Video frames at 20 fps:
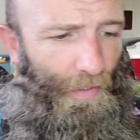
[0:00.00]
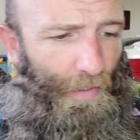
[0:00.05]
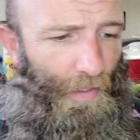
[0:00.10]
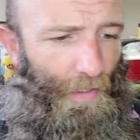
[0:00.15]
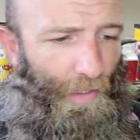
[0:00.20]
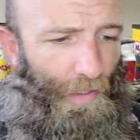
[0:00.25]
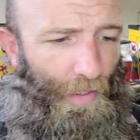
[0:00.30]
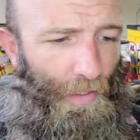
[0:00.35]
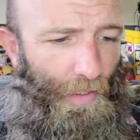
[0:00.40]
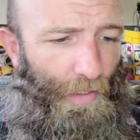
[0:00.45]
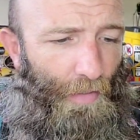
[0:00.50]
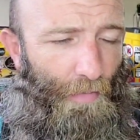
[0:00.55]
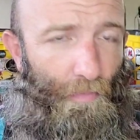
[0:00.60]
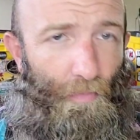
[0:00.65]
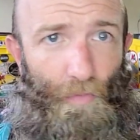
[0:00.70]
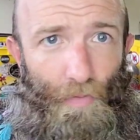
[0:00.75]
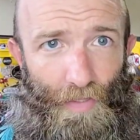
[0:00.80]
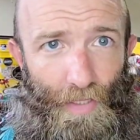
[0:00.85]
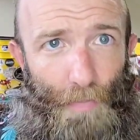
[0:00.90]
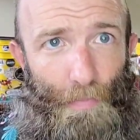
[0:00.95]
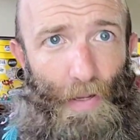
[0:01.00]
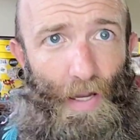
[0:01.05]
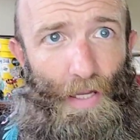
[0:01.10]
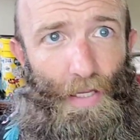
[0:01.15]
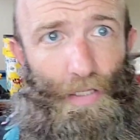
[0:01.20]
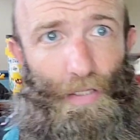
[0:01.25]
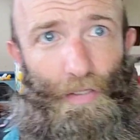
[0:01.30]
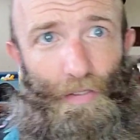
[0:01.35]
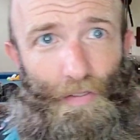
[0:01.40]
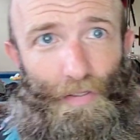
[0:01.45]
The
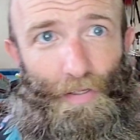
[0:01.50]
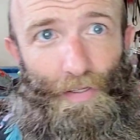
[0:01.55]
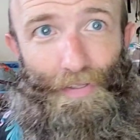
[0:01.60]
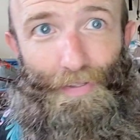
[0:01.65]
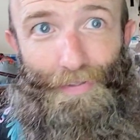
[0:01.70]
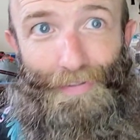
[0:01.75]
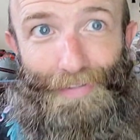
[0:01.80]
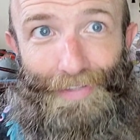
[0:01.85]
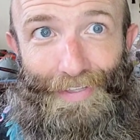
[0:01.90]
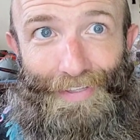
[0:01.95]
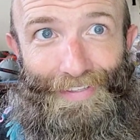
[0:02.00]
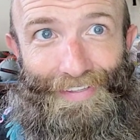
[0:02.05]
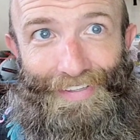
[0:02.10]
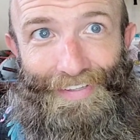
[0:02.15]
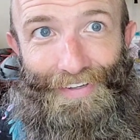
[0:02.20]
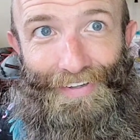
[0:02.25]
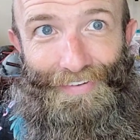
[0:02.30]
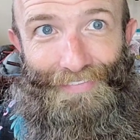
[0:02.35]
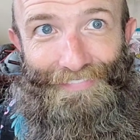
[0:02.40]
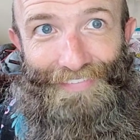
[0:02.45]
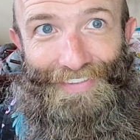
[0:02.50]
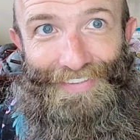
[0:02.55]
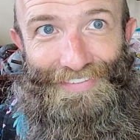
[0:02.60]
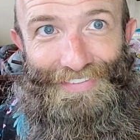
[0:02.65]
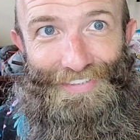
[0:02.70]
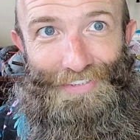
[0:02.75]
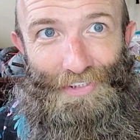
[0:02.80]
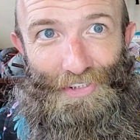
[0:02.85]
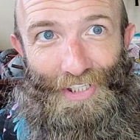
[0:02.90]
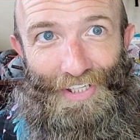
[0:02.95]
bike and the, oh,
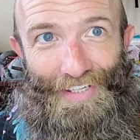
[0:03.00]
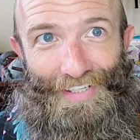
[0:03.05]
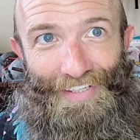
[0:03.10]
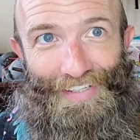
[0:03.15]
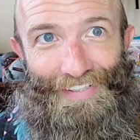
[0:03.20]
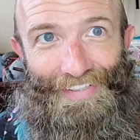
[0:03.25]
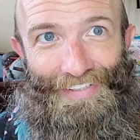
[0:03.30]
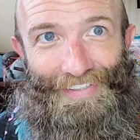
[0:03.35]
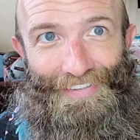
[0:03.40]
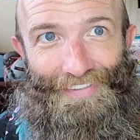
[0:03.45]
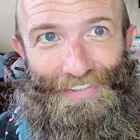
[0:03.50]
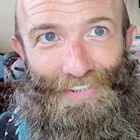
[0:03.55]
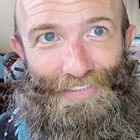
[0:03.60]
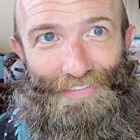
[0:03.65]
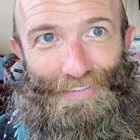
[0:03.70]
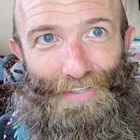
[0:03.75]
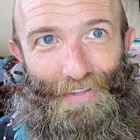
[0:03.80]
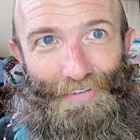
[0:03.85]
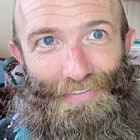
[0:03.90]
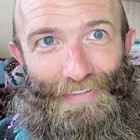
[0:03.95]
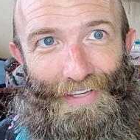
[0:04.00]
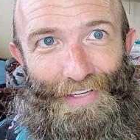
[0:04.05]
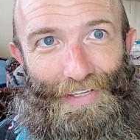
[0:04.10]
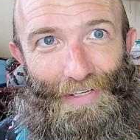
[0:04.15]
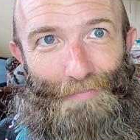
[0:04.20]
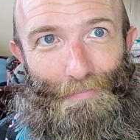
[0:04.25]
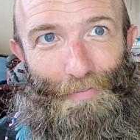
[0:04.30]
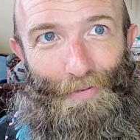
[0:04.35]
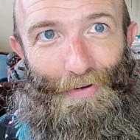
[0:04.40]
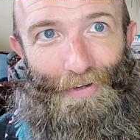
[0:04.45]
there's the Giant. She's all
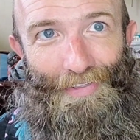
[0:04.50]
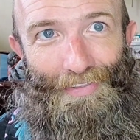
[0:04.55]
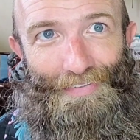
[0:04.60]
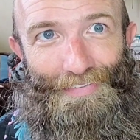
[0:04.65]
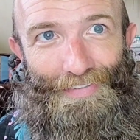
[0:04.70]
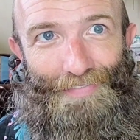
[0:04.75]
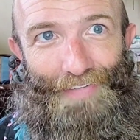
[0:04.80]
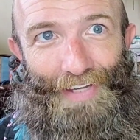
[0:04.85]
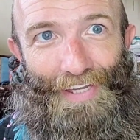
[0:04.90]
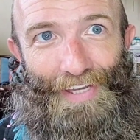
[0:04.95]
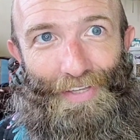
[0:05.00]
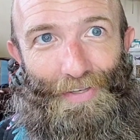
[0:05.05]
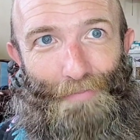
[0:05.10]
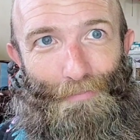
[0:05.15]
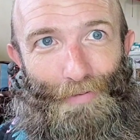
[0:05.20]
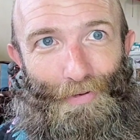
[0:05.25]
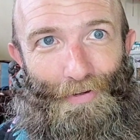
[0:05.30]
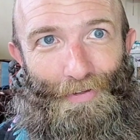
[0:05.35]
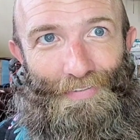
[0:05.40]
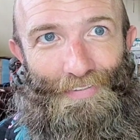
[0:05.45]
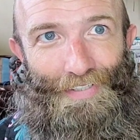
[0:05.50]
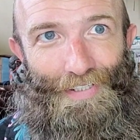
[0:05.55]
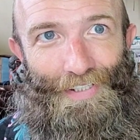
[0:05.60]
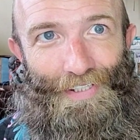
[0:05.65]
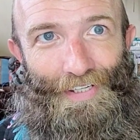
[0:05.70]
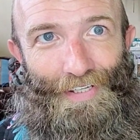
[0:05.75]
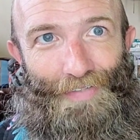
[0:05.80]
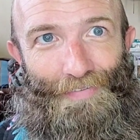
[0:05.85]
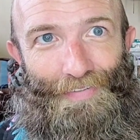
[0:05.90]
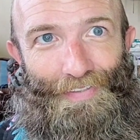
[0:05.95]
taken apart. You can see my handlebars
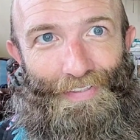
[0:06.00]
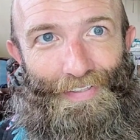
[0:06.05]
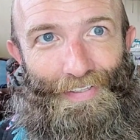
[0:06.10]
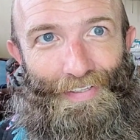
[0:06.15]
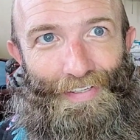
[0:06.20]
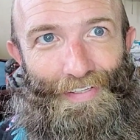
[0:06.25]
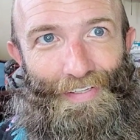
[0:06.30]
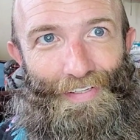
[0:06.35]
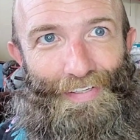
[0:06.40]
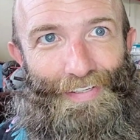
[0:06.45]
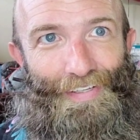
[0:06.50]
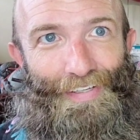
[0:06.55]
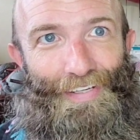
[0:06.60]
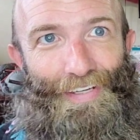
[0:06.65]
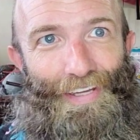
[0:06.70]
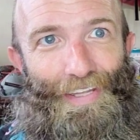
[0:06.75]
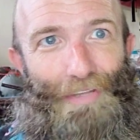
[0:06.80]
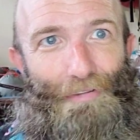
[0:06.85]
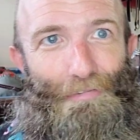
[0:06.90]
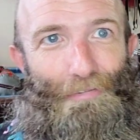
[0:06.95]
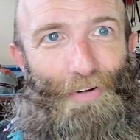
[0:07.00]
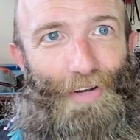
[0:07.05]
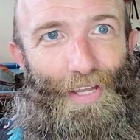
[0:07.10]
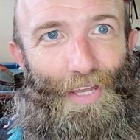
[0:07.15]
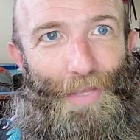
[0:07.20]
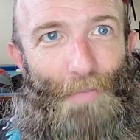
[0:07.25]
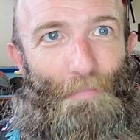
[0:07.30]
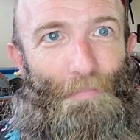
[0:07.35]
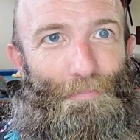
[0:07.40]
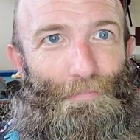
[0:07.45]
hung up in the
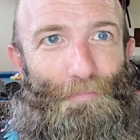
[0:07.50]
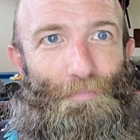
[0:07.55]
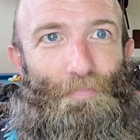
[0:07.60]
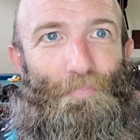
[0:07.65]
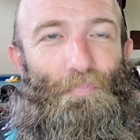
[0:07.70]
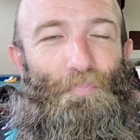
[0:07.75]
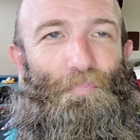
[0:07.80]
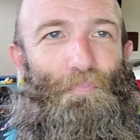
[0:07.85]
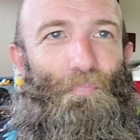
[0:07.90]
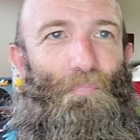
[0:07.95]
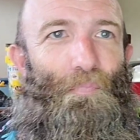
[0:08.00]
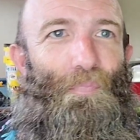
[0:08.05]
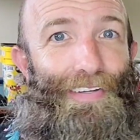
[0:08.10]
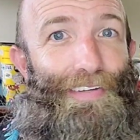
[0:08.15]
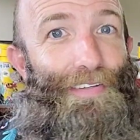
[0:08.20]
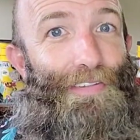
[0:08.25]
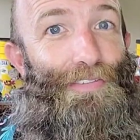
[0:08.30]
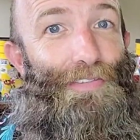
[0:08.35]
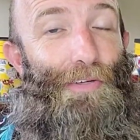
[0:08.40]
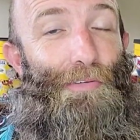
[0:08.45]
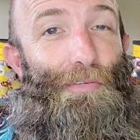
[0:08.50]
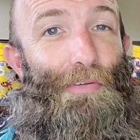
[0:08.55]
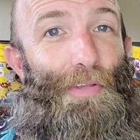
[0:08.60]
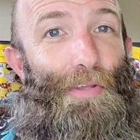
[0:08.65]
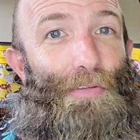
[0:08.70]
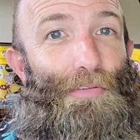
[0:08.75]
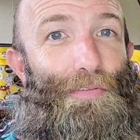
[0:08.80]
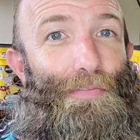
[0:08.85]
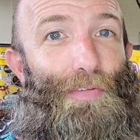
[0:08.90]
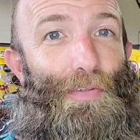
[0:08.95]
frame. So for
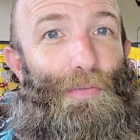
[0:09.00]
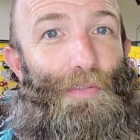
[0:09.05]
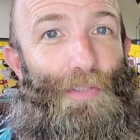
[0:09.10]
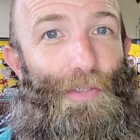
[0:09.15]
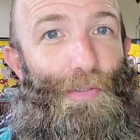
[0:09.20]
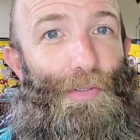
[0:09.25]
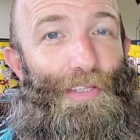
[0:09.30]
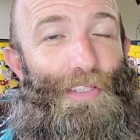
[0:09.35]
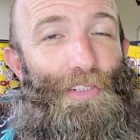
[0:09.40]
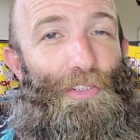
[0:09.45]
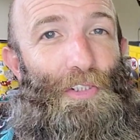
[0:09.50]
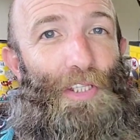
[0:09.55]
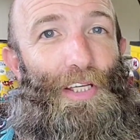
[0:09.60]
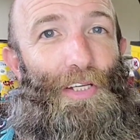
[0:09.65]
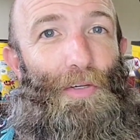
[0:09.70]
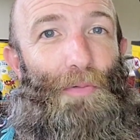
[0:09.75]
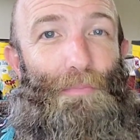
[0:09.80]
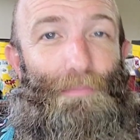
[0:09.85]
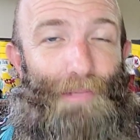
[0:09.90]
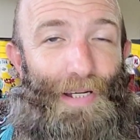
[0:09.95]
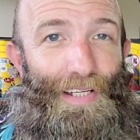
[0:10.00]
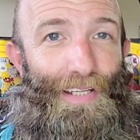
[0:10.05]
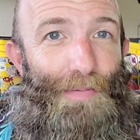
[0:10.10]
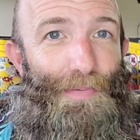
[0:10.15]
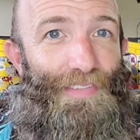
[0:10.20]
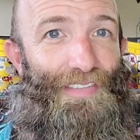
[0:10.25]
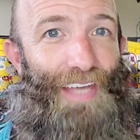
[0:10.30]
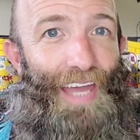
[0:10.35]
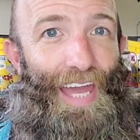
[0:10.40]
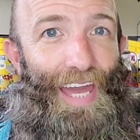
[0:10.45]
those of you new to the channel, my
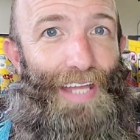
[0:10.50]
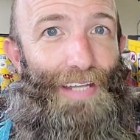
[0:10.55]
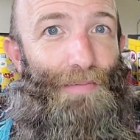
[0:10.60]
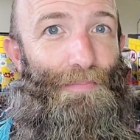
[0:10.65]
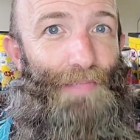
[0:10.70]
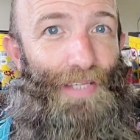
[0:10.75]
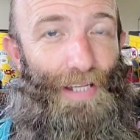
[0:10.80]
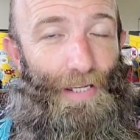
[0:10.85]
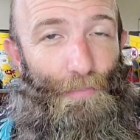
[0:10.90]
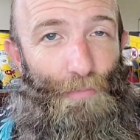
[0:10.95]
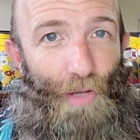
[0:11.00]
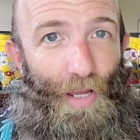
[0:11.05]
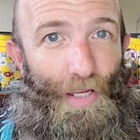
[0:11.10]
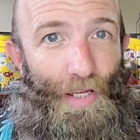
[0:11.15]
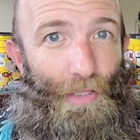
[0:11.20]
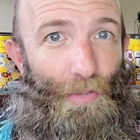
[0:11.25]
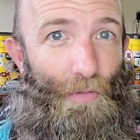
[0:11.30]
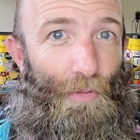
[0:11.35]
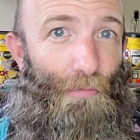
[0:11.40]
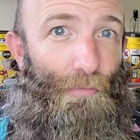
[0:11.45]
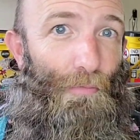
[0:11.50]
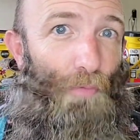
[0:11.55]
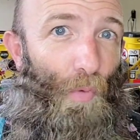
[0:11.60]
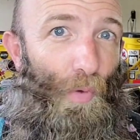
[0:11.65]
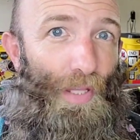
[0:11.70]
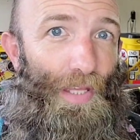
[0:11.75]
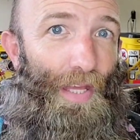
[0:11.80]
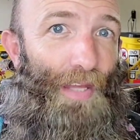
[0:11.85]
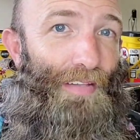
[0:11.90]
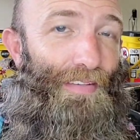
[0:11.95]
name is Adam, and I'm riding through
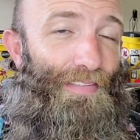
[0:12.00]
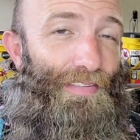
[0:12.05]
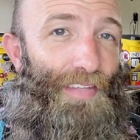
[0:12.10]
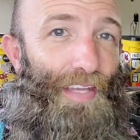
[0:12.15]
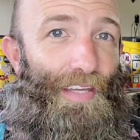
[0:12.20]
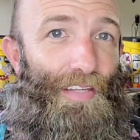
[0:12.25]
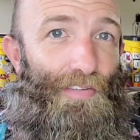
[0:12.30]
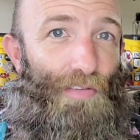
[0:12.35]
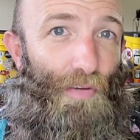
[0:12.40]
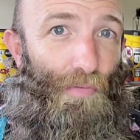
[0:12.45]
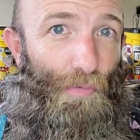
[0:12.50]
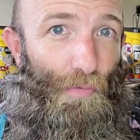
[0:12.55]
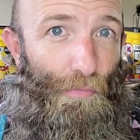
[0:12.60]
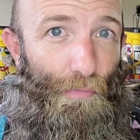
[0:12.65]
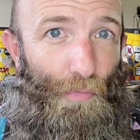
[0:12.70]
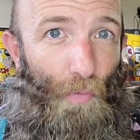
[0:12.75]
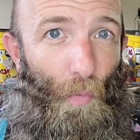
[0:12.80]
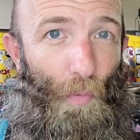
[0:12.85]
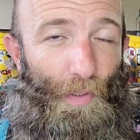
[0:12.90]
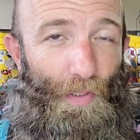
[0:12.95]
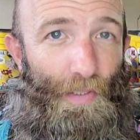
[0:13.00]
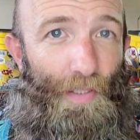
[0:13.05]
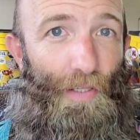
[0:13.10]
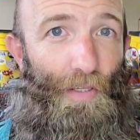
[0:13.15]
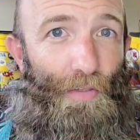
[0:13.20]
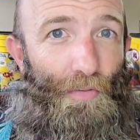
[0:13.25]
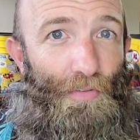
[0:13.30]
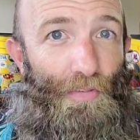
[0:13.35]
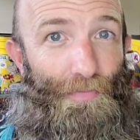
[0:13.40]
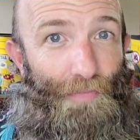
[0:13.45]
48 states over 4
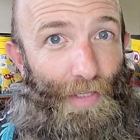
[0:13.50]
years.